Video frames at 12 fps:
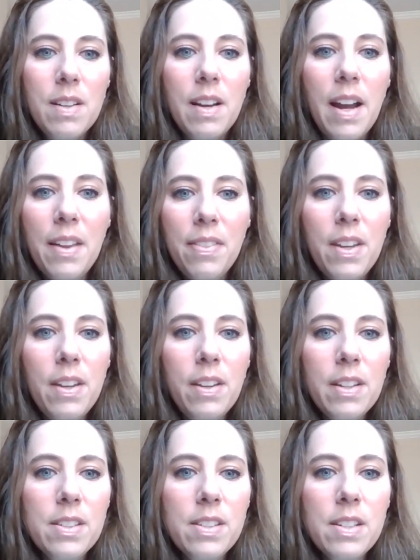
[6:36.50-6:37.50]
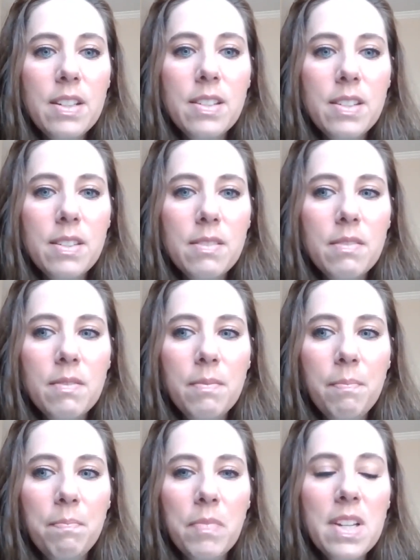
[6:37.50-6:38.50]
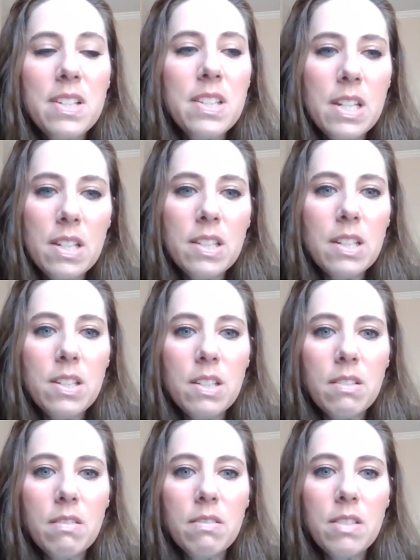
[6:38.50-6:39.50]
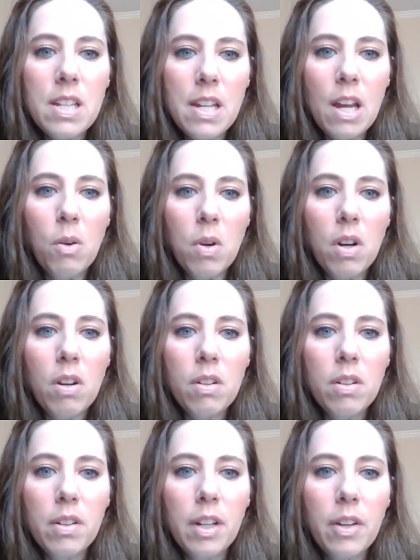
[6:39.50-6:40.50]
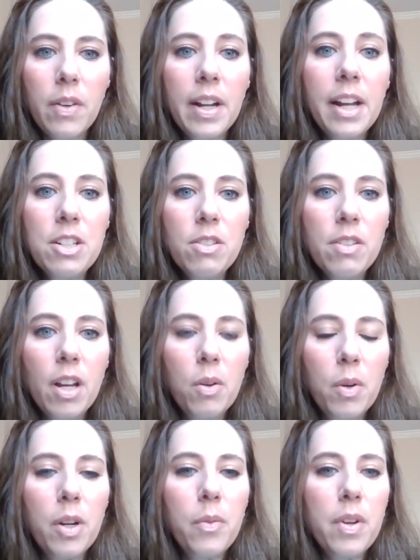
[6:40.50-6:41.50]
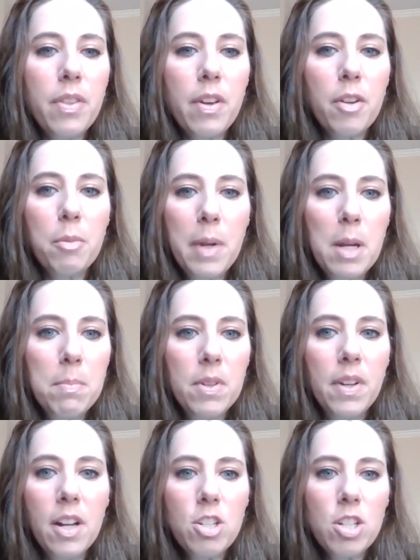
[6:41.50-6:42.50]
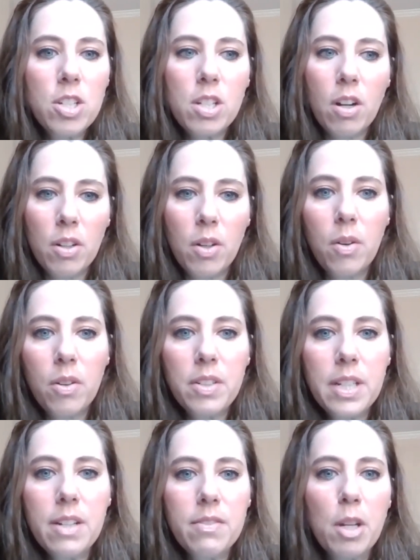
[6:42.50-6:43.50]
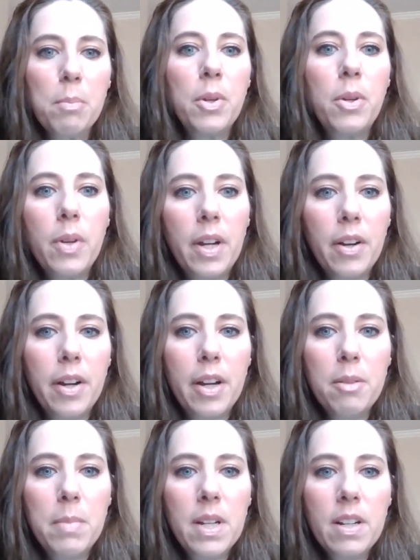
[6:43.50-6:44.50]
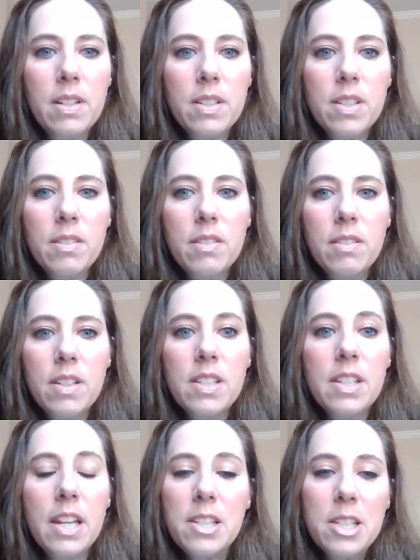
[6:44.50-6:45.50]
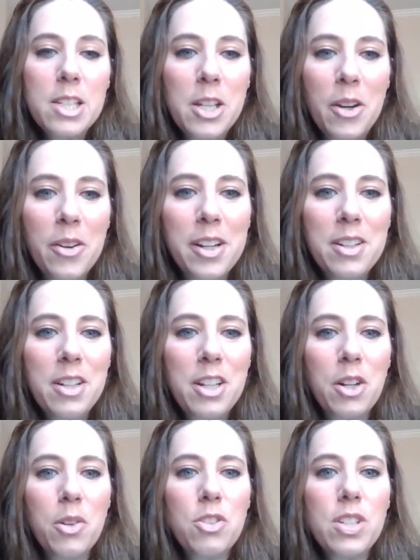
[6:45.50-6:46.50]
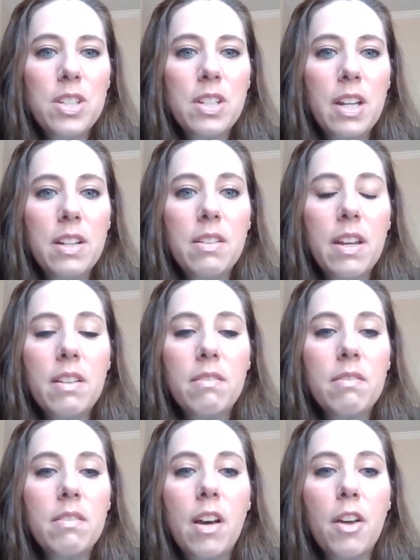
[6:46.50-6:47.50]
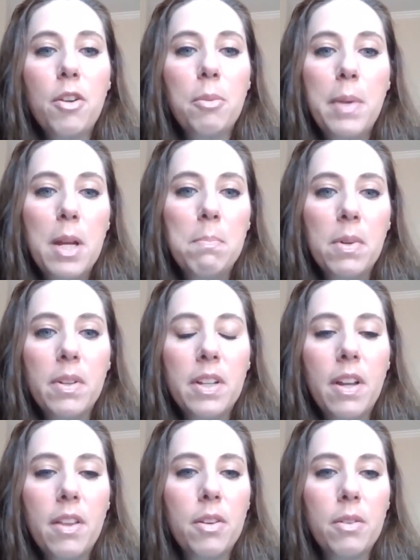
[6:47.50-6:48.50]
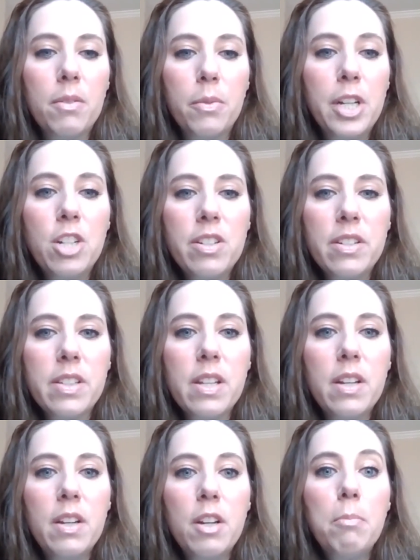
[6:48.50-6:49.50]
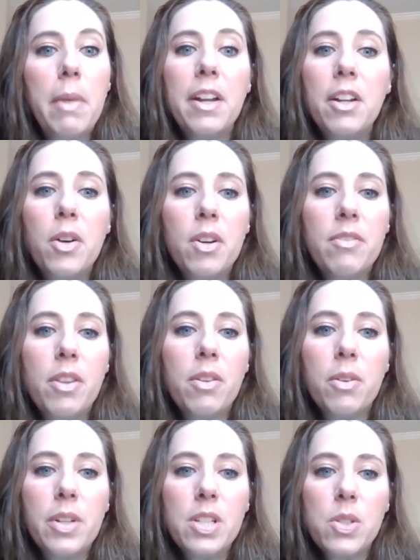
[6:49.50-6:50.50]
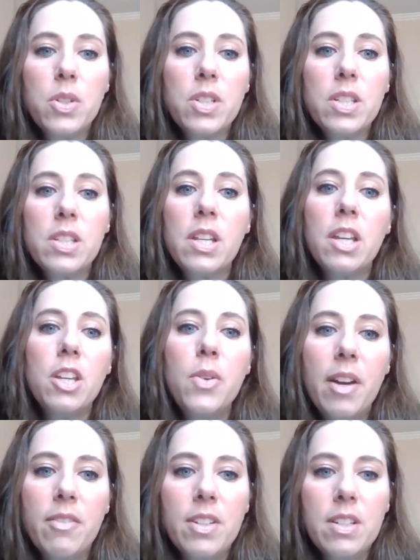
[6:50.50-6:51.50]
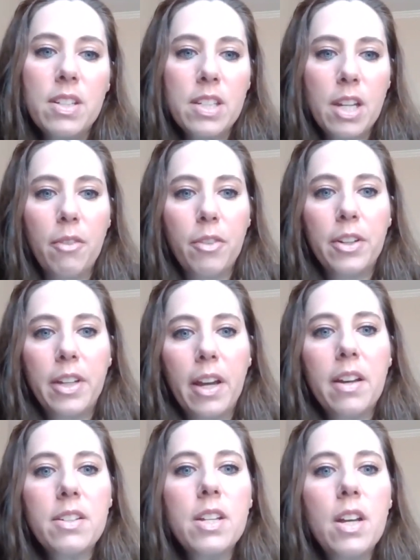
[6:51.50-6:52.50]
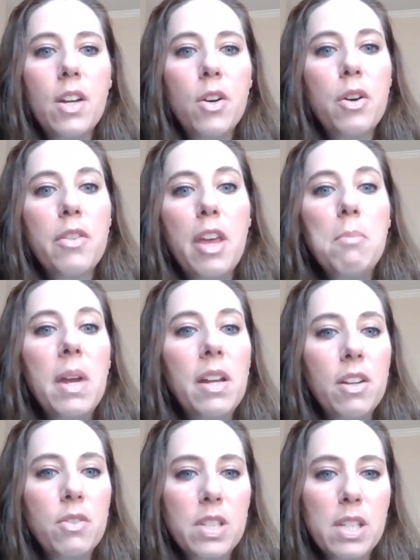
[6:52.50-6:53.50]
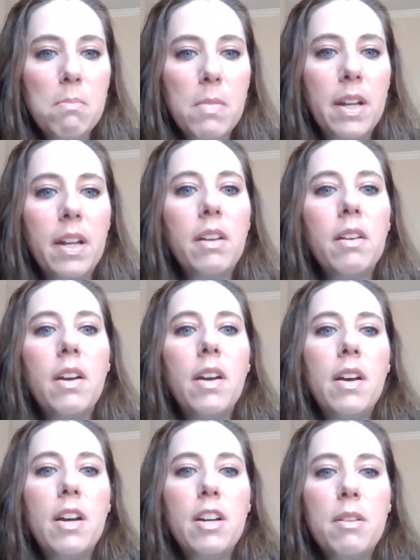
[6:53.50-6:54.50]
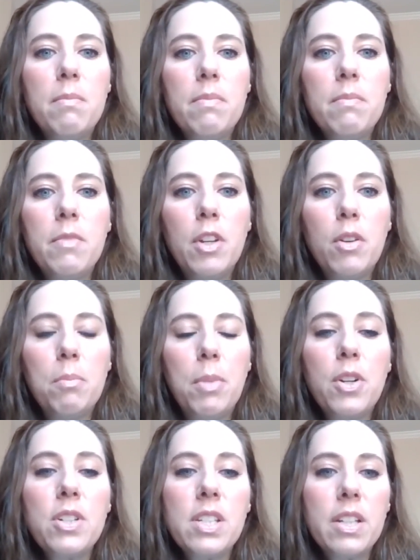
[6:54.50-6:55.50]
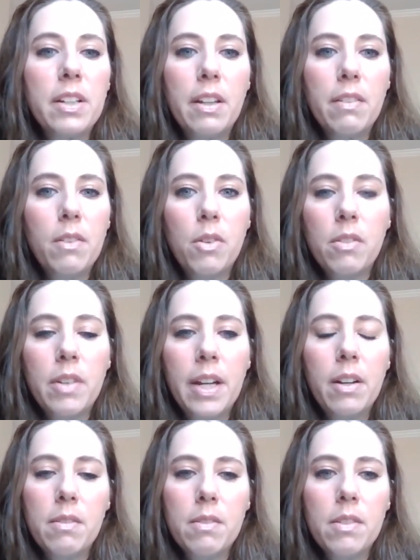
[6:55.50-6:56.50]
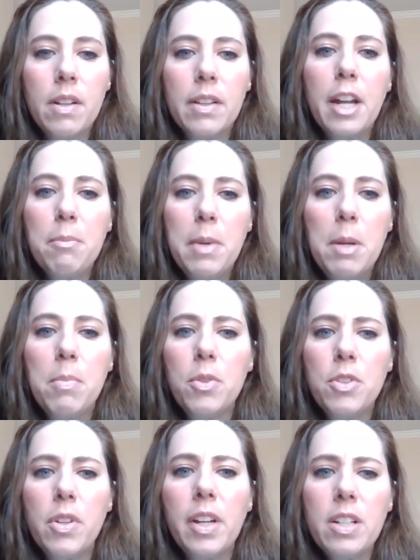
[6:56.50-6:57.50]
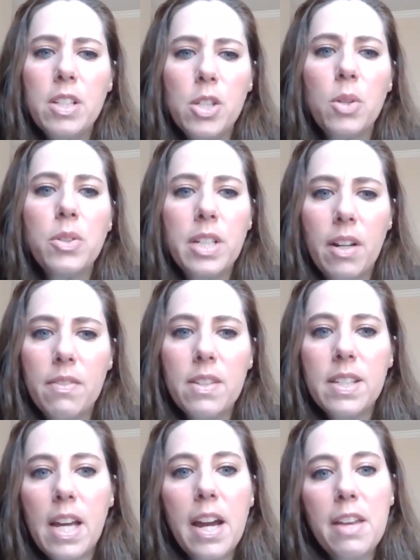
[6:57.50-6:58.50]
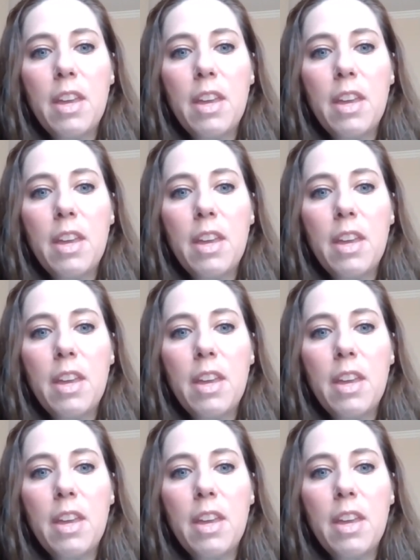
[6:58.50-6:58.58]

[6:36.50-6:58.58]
I think it's easy to network, and I do network with other people, not just our local DFW area, because it's necessary, just in other people in other regions might know of other resources that you haven't discovered yet, or they may know somebody, personally, or like a lot of people do like consulting on the side.